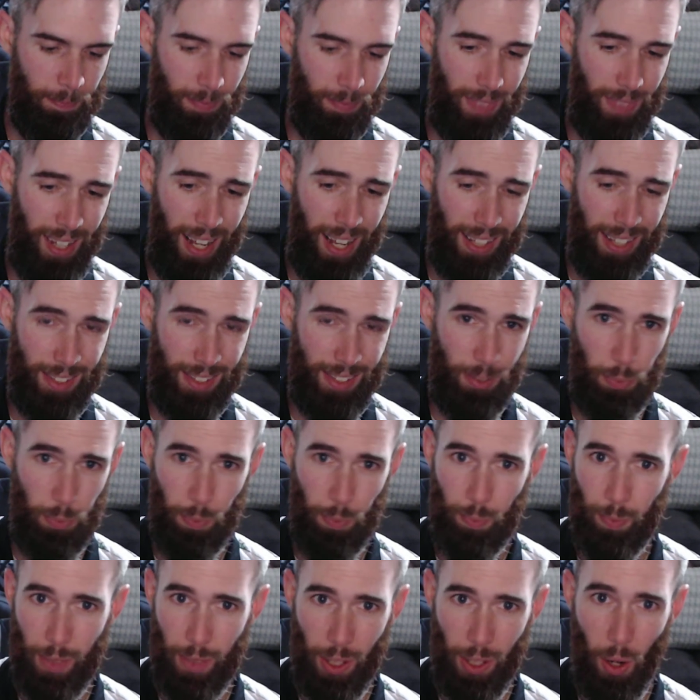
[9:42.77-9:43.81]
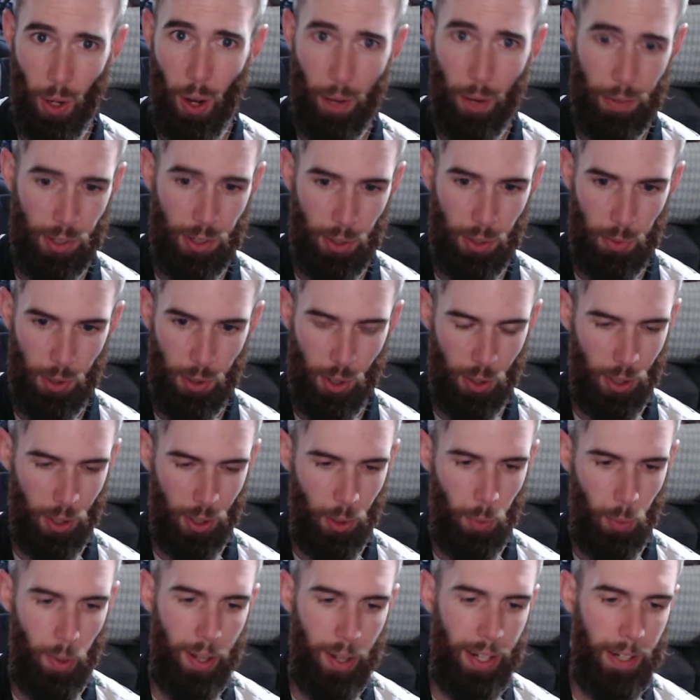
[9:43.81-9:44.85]
that's obviously what you're
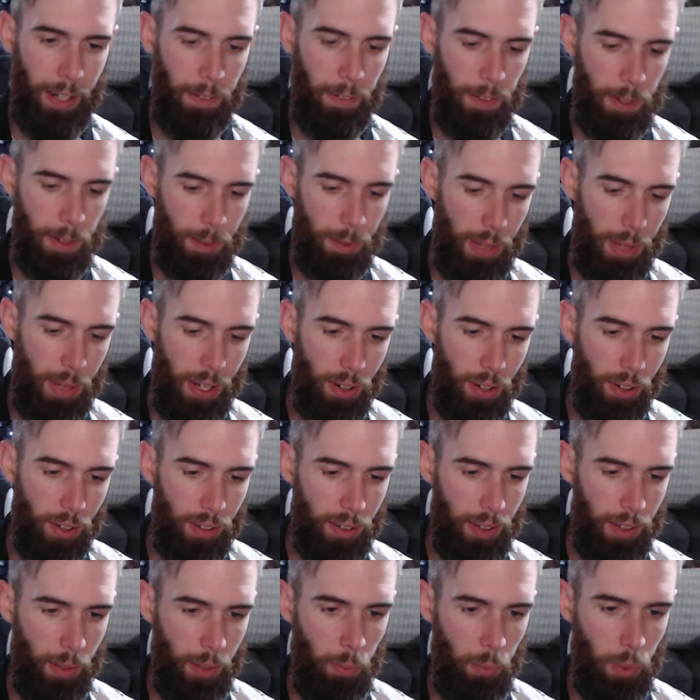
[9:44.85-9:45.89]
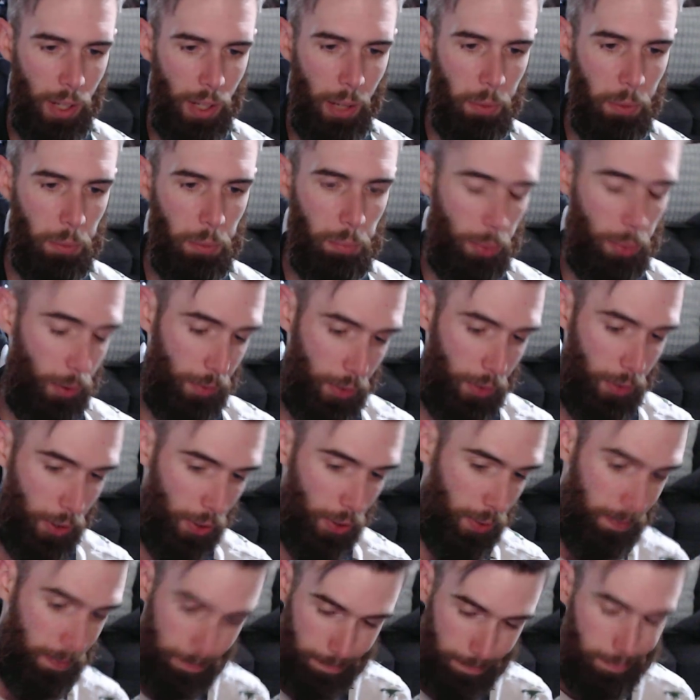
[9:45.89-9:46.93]
gonna want out of this beer. What I would
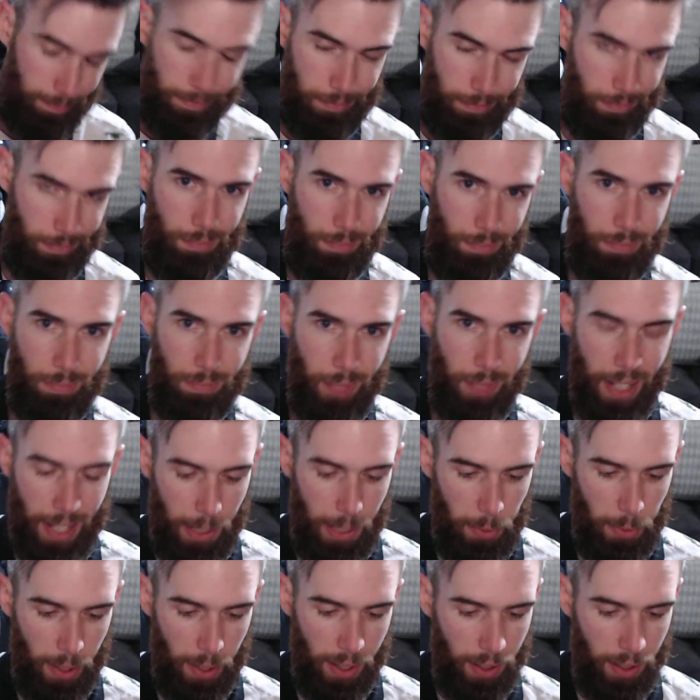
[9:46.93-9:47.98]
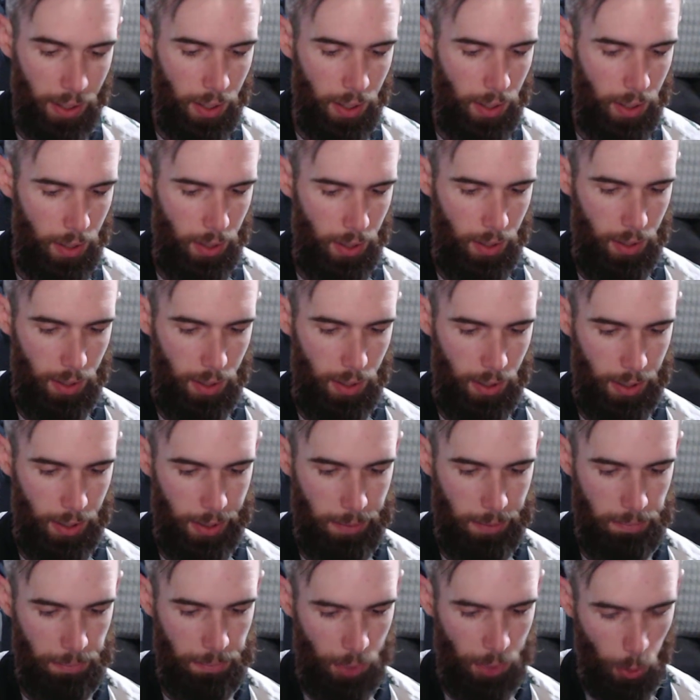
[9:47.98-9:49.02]
prefer anyway.
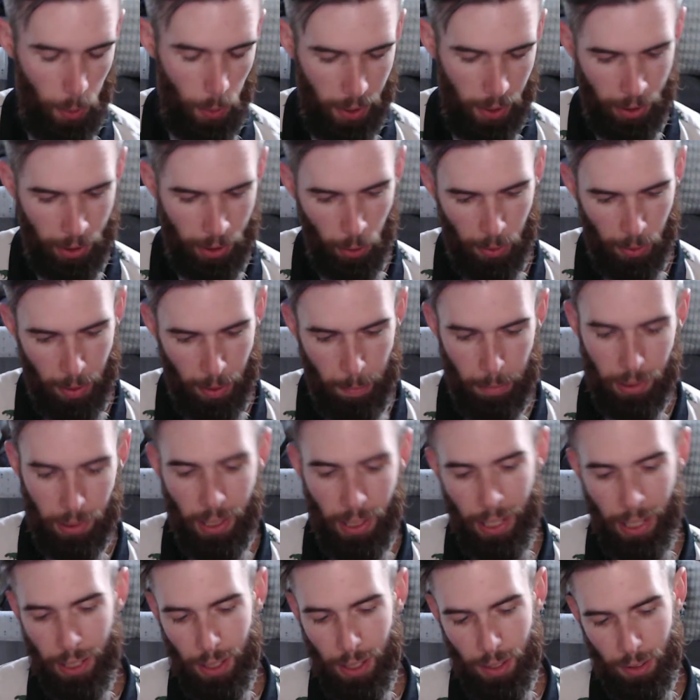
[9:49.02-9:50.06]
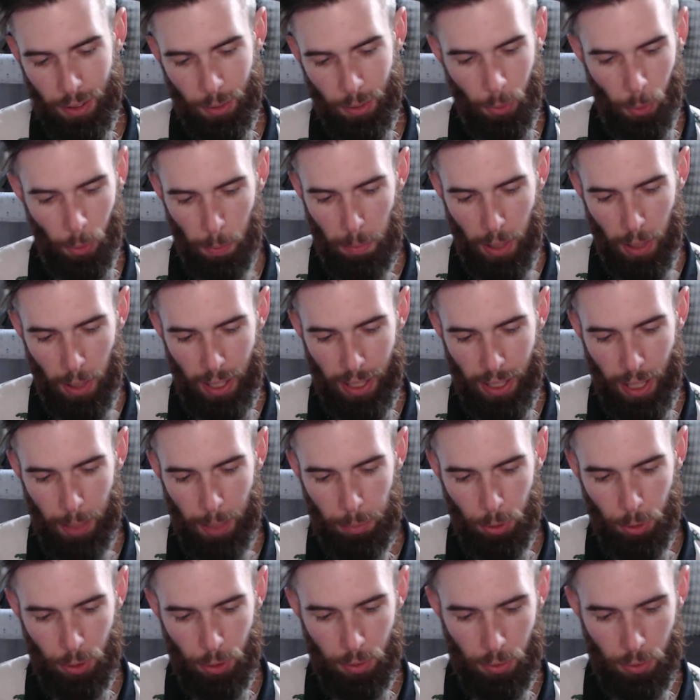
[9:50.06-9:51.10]
So while I don't get banana or
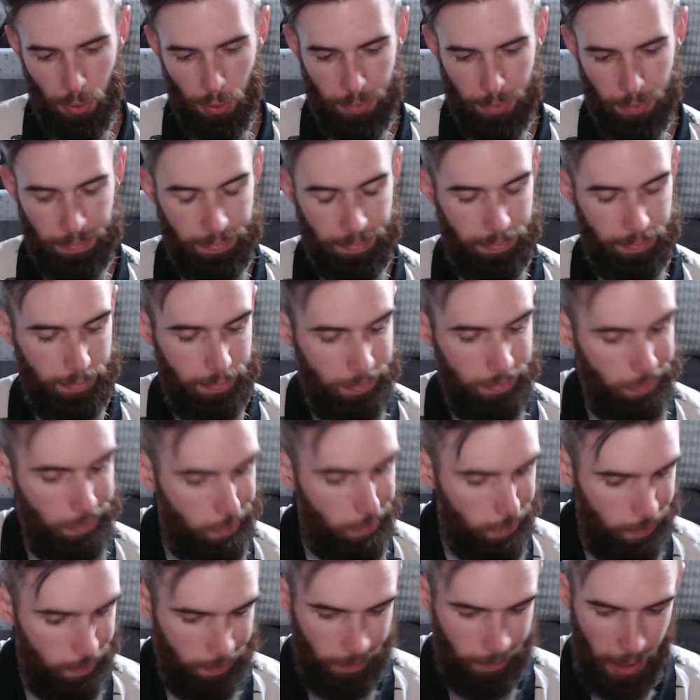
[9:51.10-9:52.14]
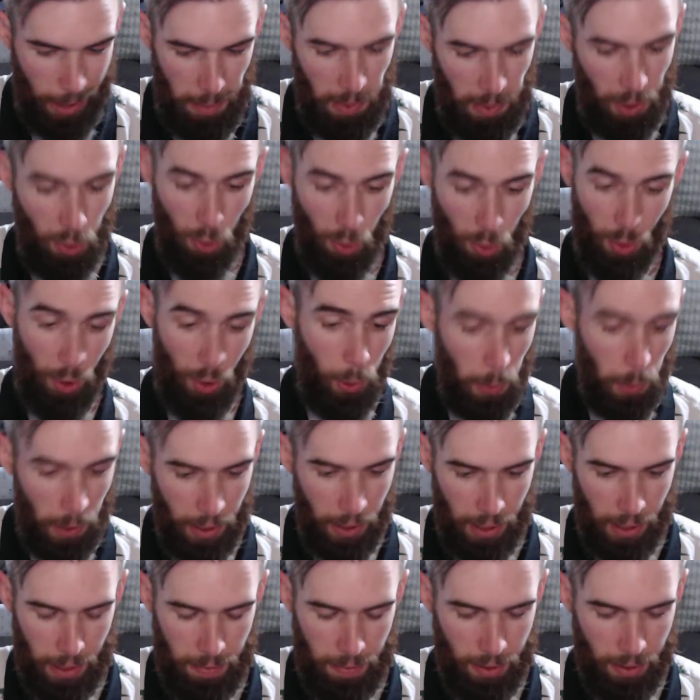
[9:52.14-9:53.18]
pineapple or maybe granola
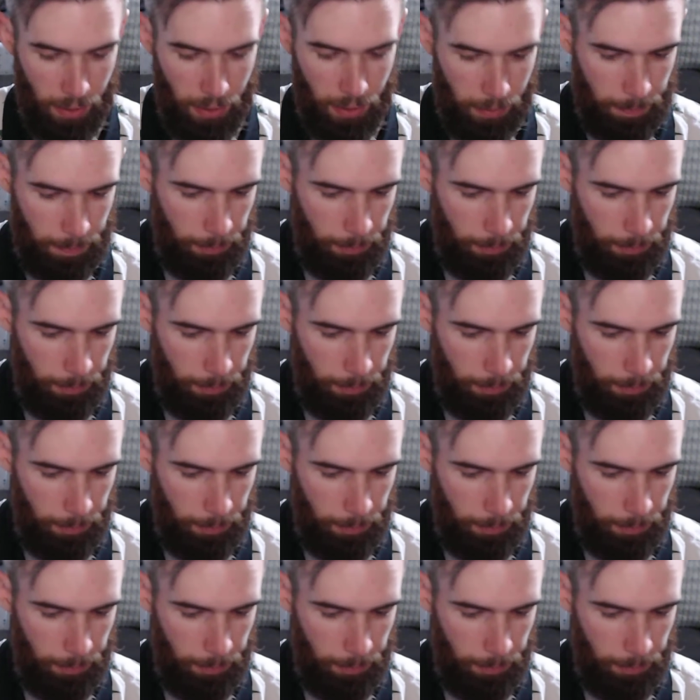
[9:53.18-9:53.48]
even,